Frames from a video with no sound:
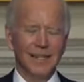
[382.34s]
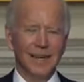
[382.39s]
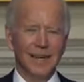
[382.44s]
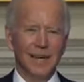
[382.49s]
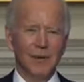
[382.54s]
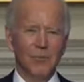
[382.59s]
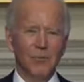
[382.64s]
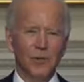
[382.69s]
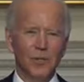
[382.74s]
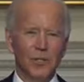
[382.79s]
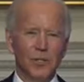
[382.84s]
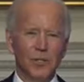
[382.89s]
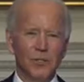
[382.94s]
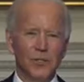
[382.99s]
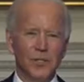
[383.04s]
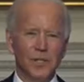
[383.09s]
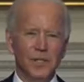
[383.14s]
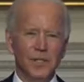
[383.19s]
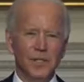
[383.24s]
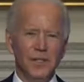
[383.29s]
And we're
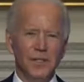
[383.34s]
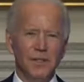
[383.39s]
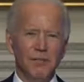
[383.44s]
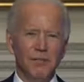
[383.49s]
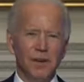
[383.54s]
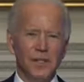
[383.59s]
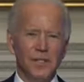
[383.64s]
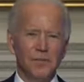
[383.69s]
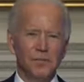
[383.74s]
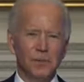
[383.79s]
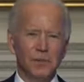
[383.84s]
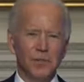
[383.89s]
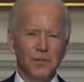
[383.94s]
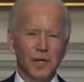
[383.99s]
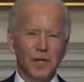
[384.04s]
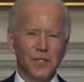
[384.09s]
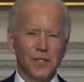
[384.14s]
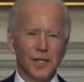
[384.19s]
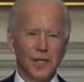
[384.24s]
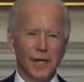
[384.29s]
using the Defense
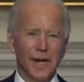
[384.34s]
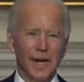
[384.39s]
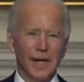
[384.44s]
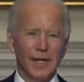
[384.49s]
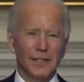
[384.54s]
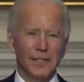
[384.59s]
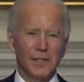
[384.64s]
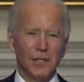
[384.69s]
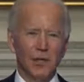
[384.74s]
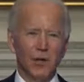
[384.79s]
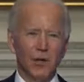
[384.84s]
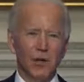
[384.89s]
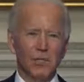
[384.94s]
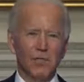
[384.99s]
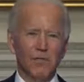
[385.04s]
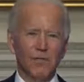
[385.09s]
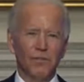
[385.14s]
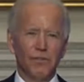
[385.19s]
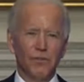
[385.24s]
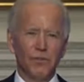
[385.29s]
Production Act to
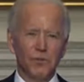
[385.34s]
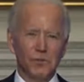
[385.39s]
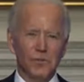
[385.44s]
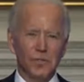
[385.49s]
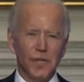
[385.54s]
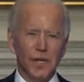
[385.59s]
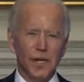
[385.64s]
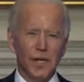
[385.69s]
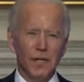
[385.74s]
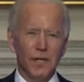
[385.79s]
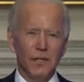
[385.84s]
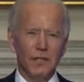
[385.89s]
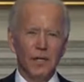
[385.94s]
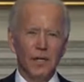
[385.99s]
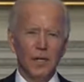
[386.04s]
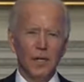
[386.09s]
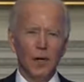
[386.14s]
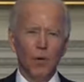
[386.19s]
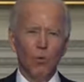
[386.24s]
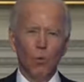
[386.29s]
launch full-scale
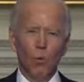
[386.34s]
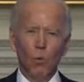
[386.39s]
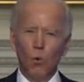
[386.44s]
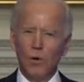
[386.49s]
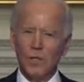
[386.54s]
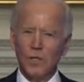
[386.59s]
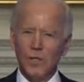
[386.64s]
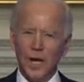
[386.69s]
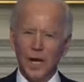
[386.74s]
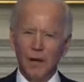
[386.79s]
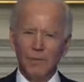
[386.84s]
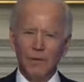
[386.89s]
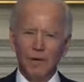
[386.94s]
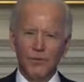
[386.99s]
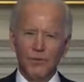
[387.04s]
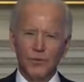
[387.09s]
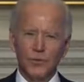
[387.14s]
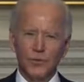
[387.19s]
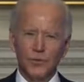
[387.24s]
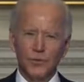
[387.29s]
wartime
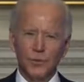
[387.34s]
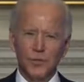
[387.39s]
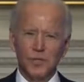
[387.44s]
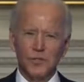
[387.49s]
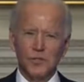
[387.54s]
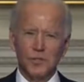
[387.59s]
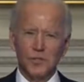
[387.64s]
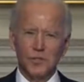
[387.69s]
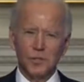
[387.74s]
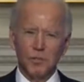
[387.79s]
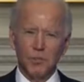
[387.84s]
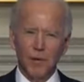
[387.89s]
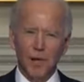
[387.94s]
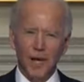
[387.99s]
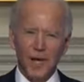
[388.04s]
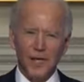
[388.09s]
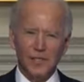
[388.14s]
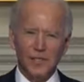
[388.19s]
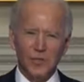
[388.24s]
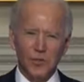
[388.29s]
effort to address the
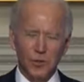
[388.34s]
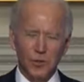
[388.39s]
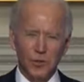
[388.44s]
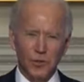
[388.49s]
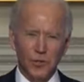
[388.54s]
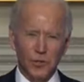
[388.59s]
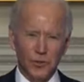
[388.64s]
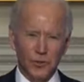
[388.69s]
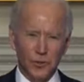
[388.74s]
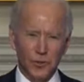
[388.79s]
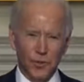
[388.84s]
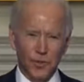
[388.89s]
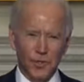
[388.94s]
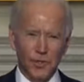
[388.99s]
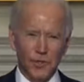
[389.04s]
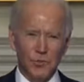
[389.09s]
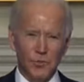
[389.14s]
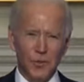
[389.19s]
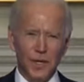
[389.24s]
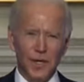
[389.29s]
supply
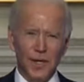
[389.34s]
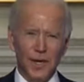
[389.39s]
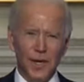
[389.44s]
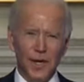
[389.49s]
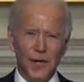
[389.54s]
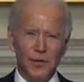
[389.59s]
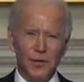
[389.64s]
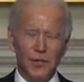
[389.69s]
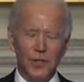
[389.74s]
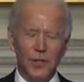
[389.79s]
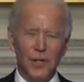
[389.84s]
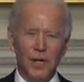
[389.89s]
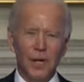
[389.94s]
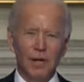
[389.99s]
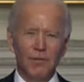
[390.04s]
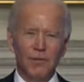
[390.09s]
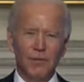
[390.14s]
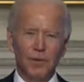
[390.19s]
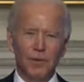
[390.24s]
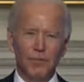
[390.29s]
shortages we inherited
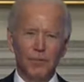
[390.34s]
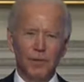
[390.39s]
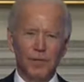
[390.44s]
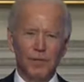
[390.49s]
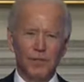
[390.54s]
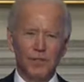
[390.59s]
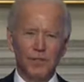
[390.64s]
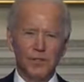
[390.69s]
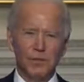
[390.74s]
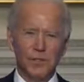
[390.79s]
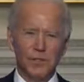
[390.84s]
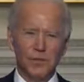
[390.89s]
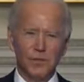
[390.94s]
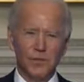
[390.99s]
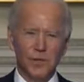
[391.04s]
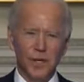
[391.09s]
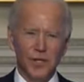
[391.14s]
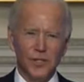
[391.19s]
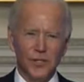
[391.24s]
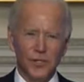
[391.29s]
from the previous
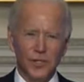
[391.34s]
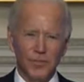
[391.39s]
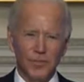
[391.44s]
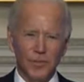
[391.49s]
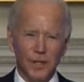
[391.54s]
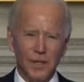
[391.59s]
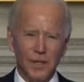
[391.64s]
administration.